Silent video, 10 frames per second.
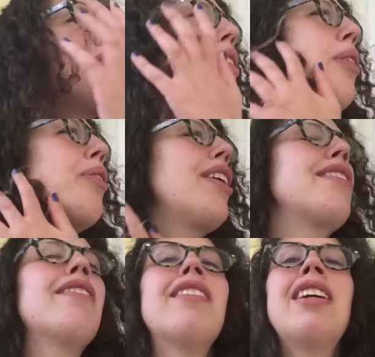So they,
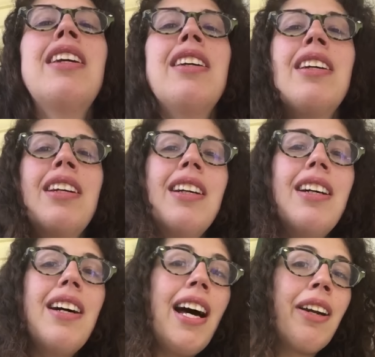
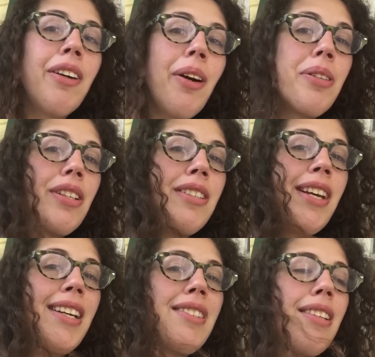I don't know. She
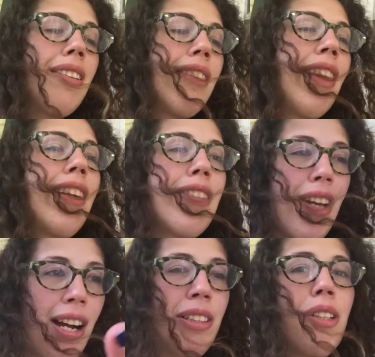tested the
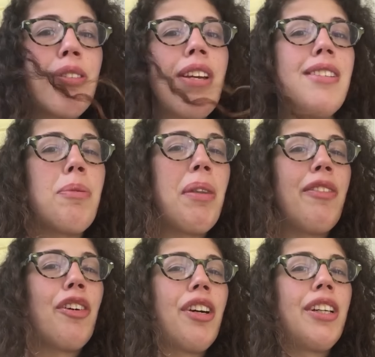doctor tested me
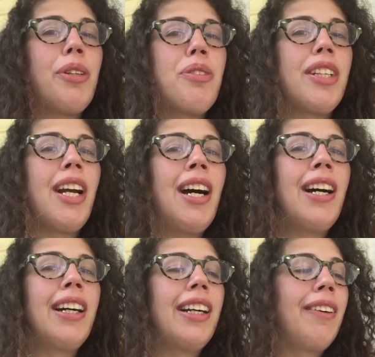for a
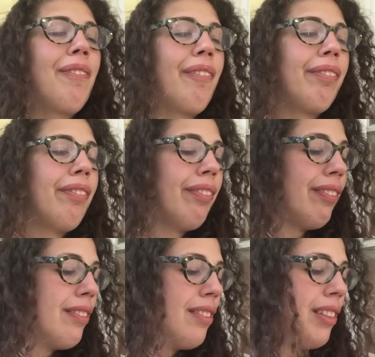UTI,
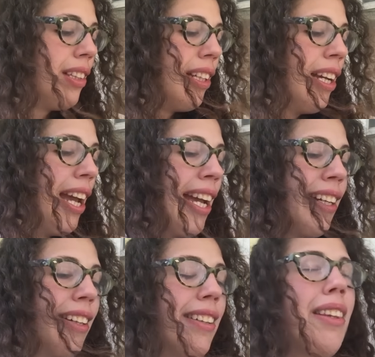
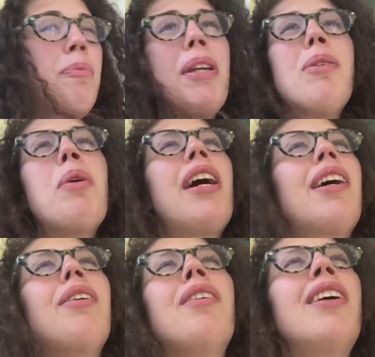and the
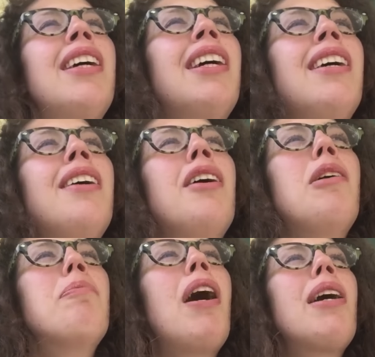meanwhile,
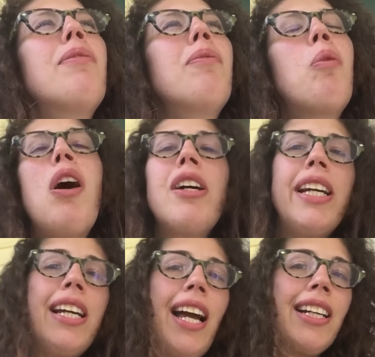my
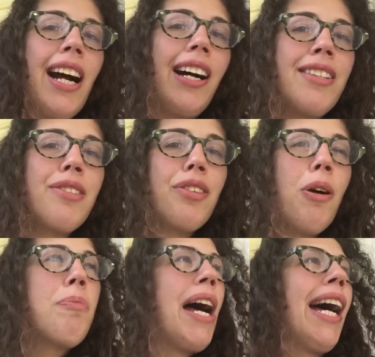walking had gotten
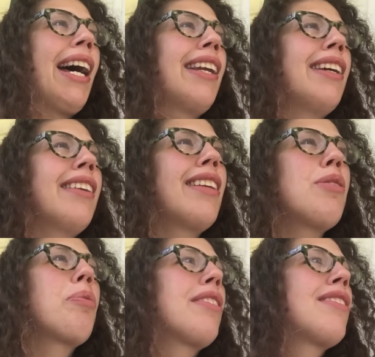so bad.
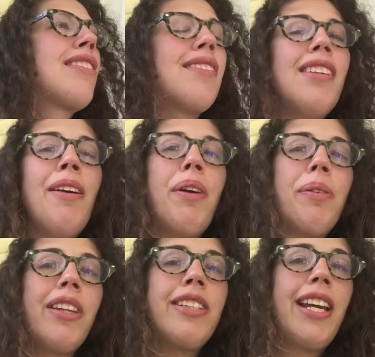This was I remember
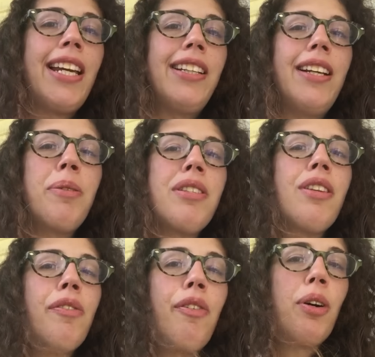the date. It was
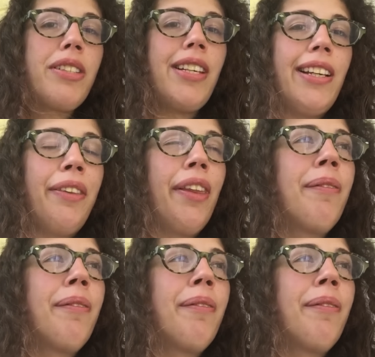the 14th.